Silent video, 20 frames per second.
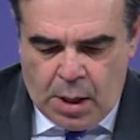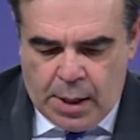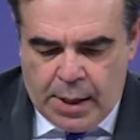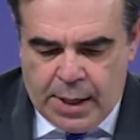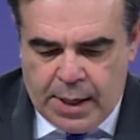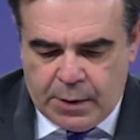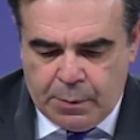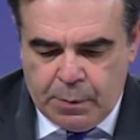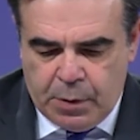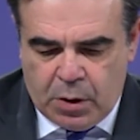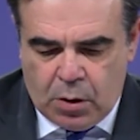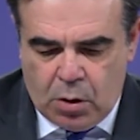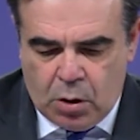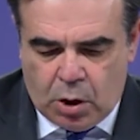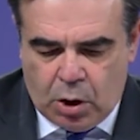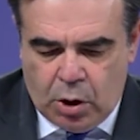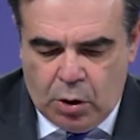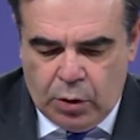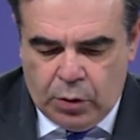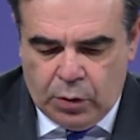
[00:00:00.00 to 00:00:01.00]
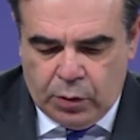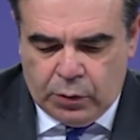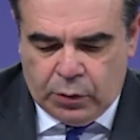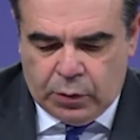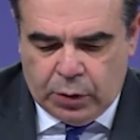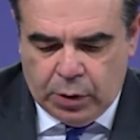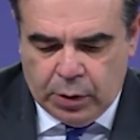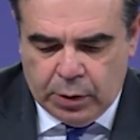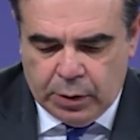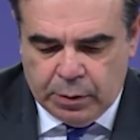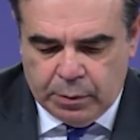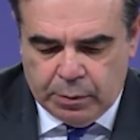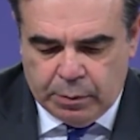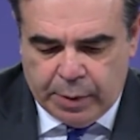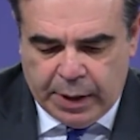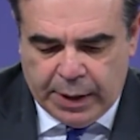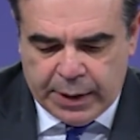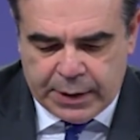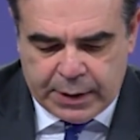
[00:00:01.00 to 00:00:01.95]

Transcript: Let me conclude by